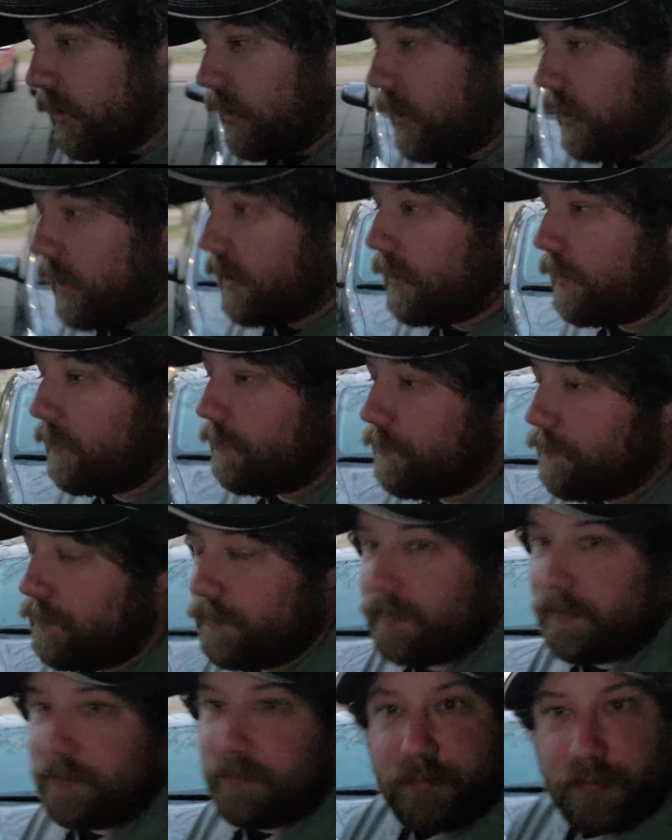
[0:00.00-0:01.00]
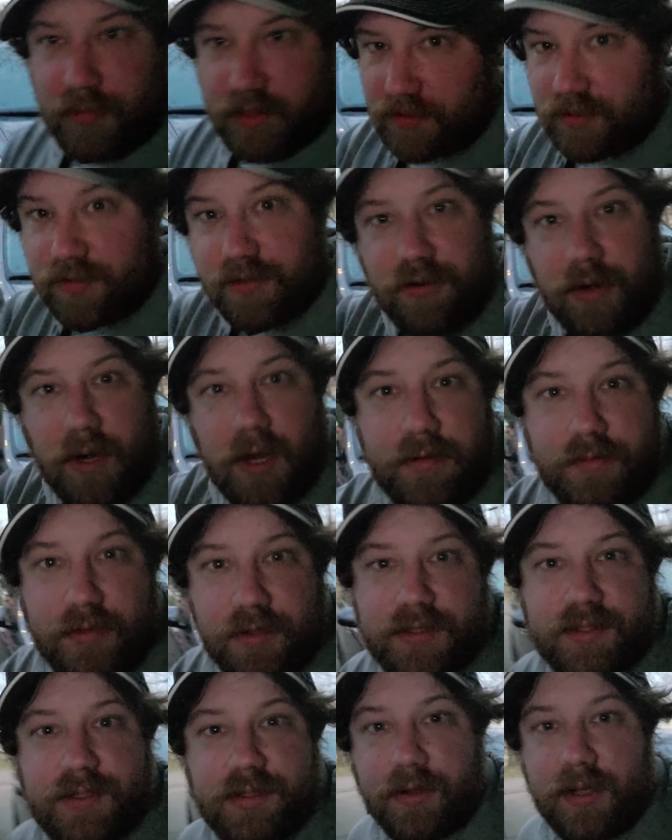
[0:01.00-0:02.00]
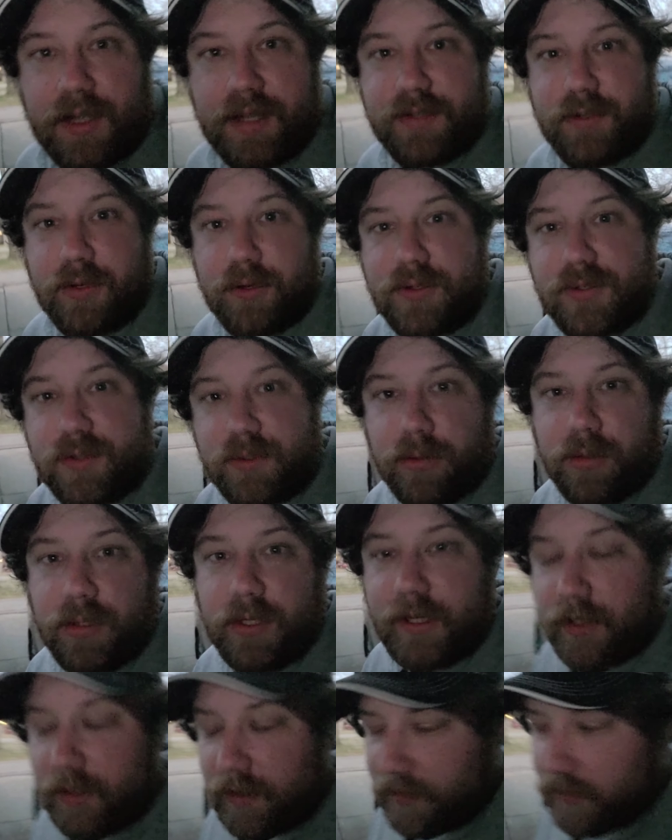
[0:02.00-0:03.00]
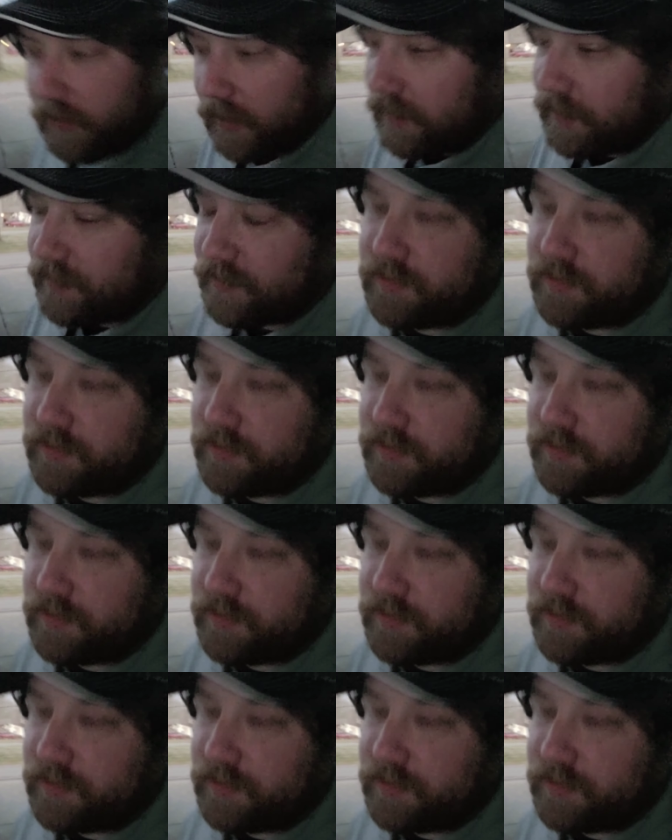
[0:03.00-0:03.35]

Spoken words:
Mrs. Driver still has her schooling online.